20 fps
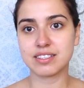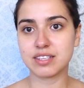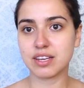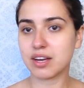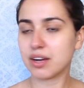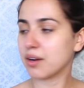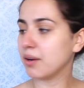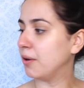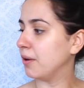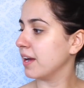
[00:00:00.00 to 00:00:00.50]

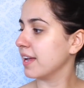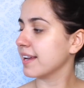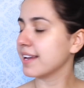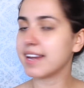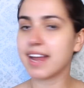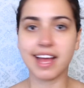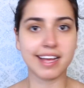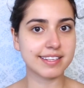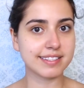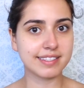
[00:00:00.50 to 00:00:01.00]
So
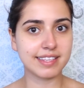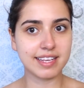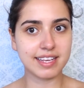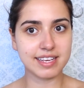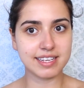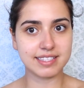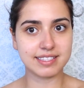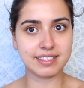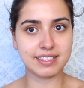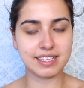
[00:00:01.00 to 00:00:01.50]
next
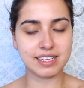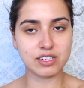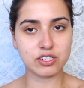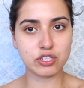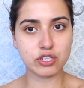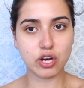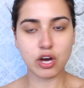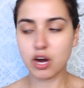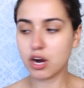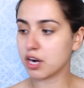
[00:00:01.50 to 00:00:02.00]
thing is the
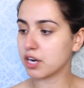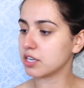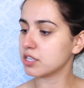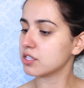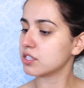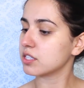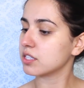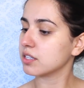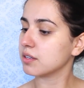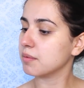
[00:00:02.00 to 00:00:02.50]

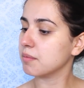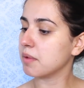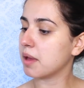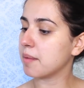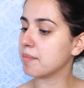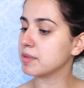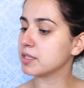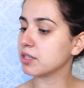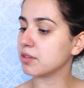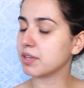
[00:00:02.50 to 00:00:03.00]
Tarte
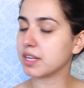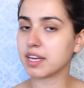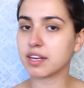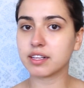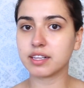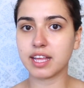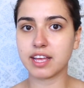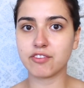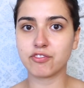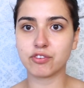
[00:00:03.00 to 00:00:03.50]

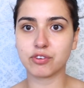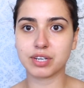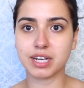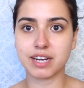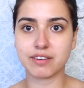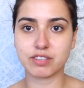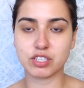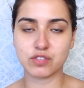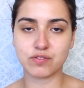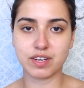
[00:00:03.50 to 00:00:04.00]
Amazonian Clay Full
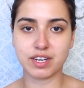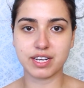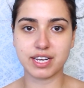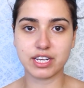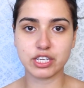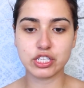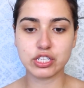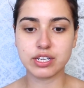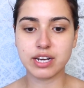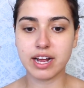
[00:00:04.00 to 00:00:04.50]
Coverage
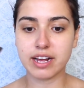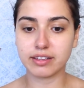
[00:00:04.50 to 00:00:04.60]
Foundation.